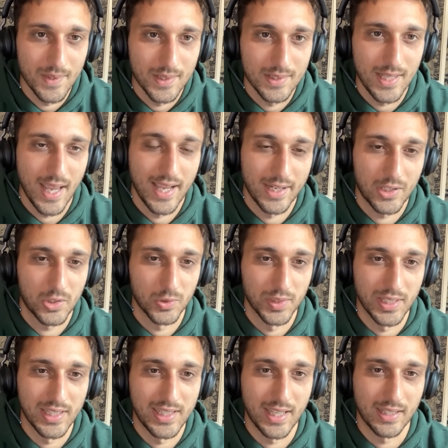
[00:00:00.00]
to
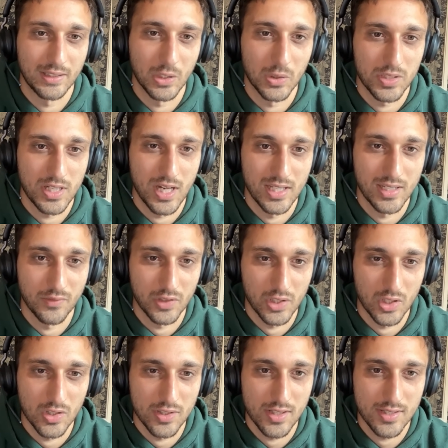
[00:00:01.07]
actually get those kind of
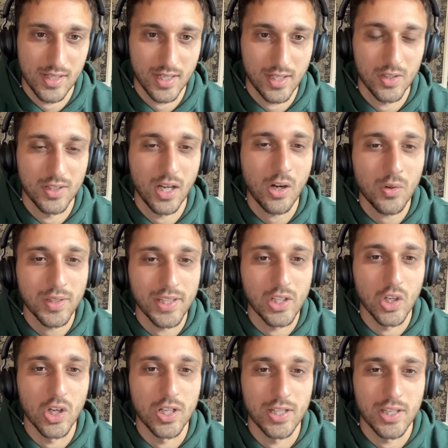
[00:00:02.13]
returns this cycle. And not only
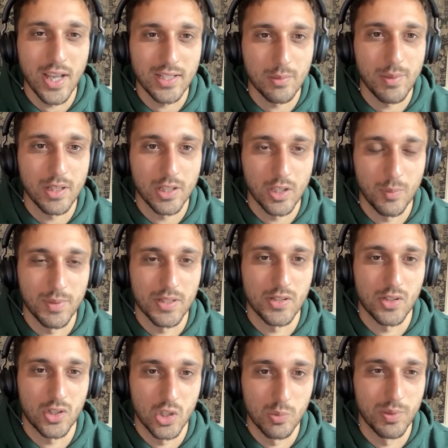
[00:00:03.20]
good, you had to be a little bit
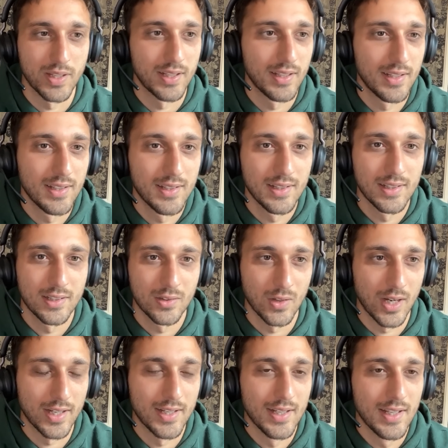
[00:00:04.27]
stupid,
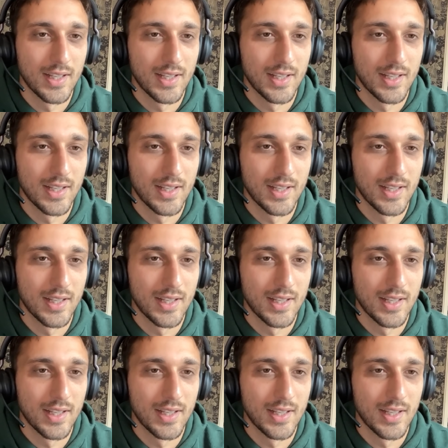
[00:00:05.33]
right?